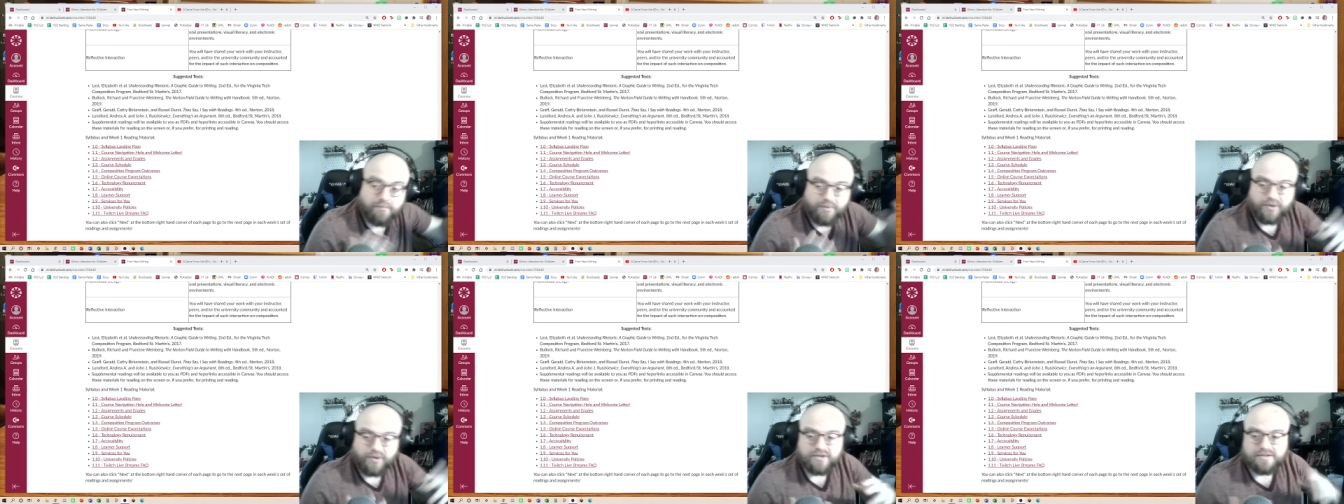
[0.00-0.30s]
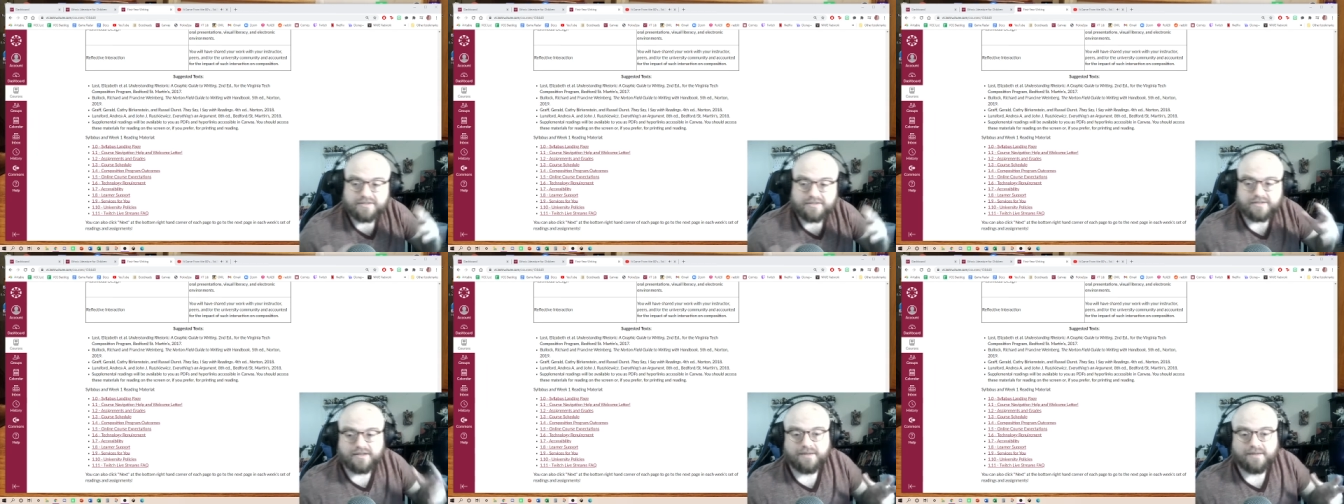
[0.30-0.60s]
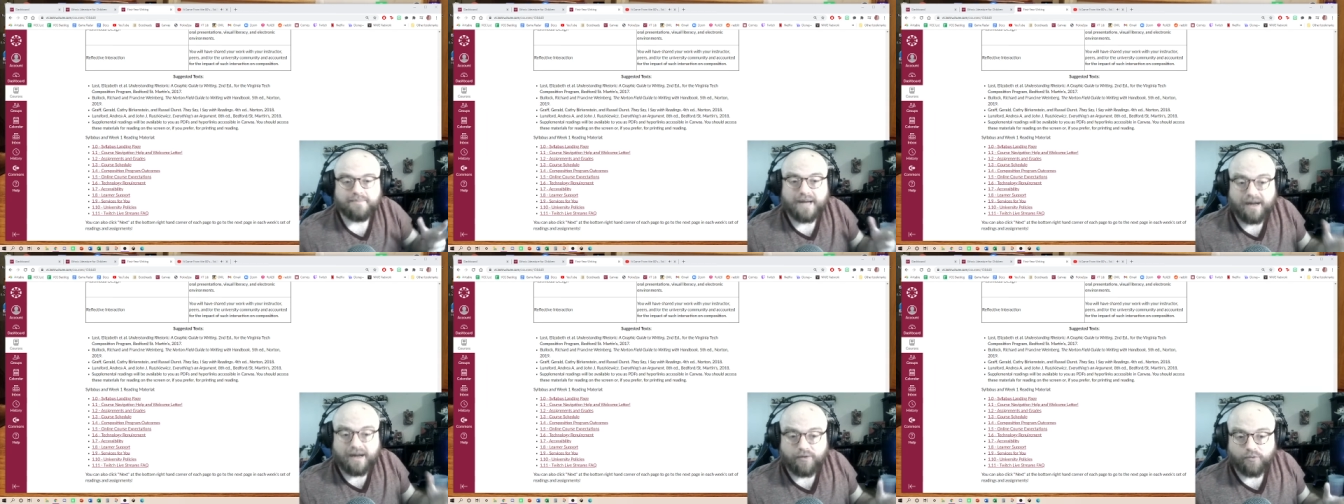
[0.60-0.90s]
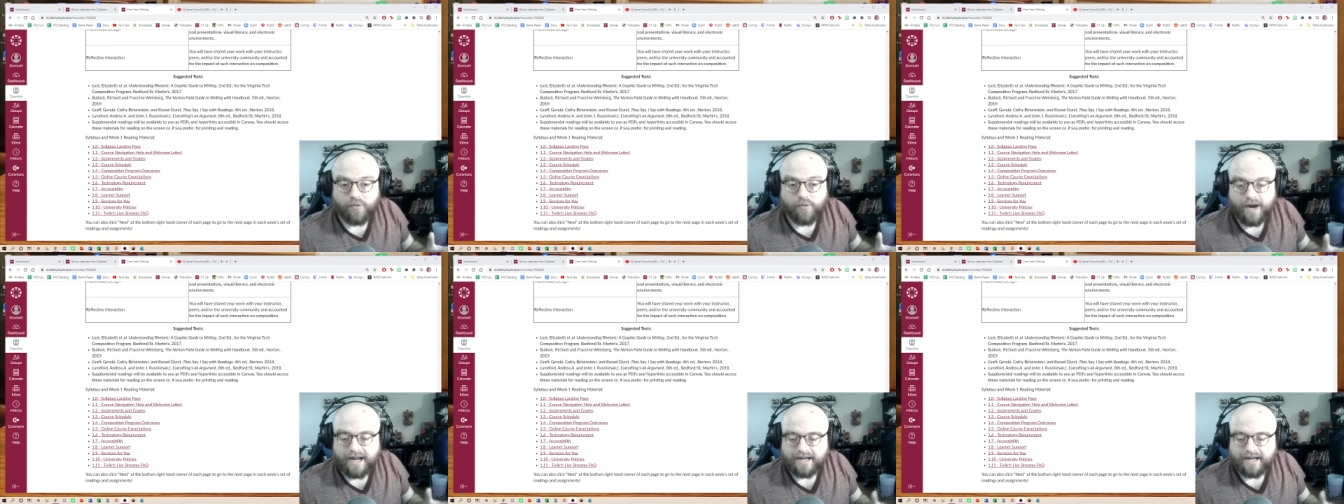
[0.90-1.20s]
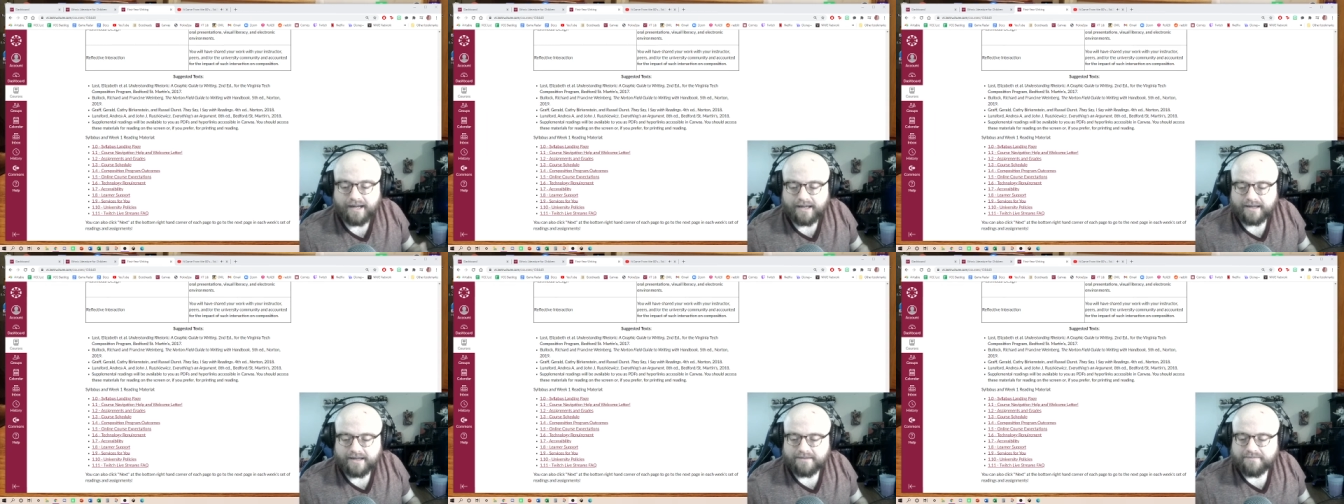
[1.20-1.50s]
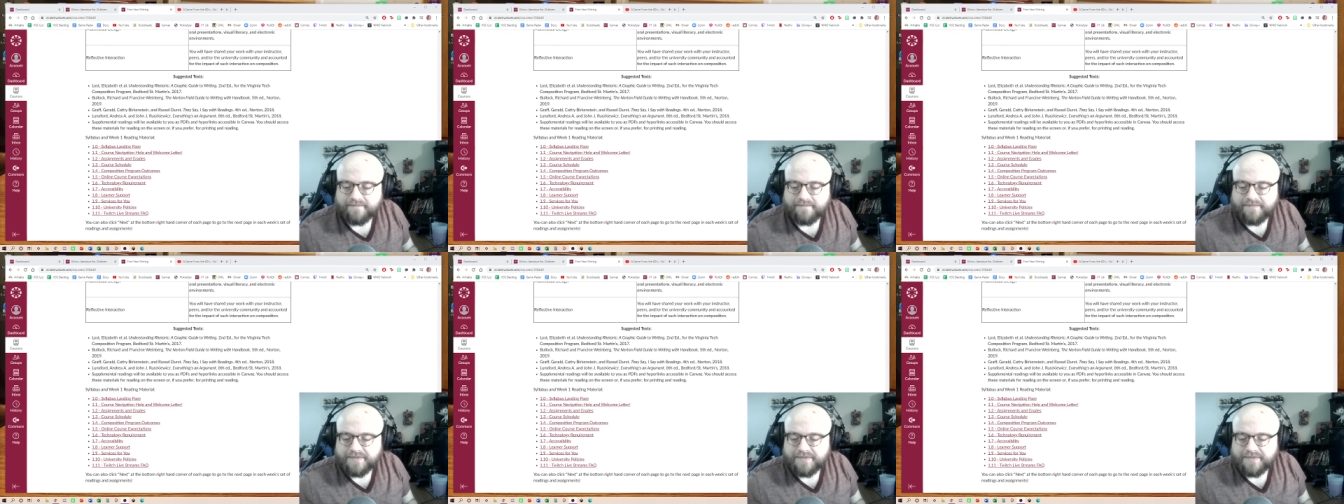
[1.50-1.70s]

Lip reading: books about writing